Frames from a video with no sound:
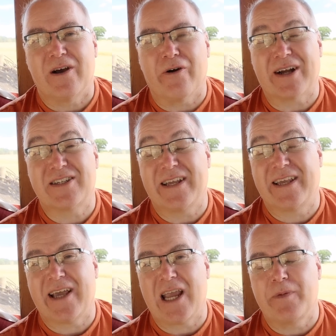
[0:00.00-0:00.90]
are actually
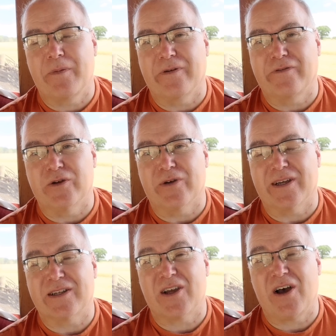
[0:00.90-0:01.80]
capable of doing
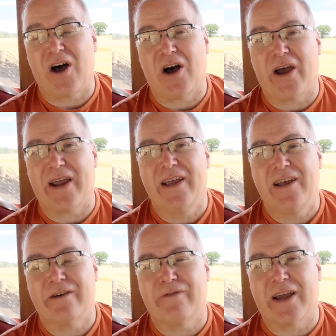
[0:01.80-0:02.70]
it to high
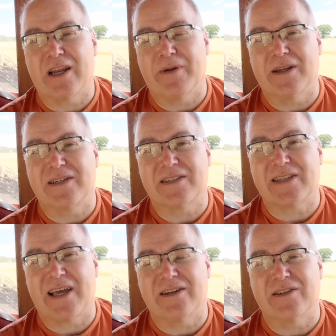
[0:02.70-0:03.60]
availability
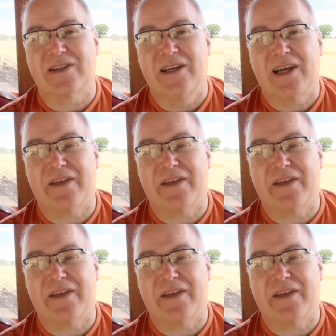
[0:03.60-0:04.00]
standards,